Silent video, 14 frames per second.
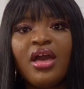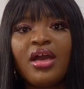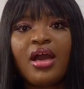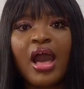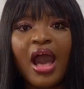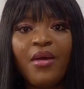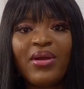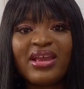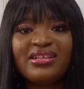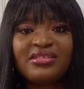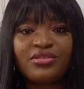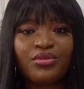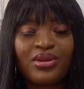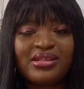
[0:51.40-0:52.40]
How I
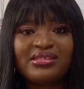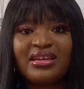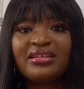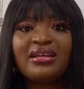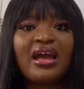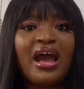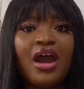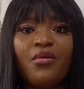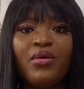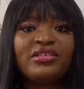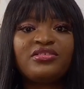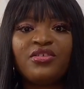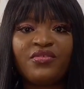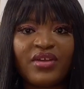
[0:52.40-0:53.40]
integrated, how I
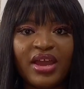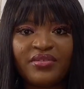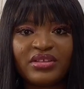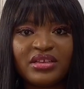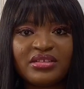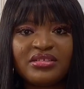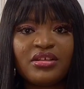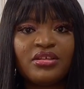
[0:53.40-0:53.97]
survived it,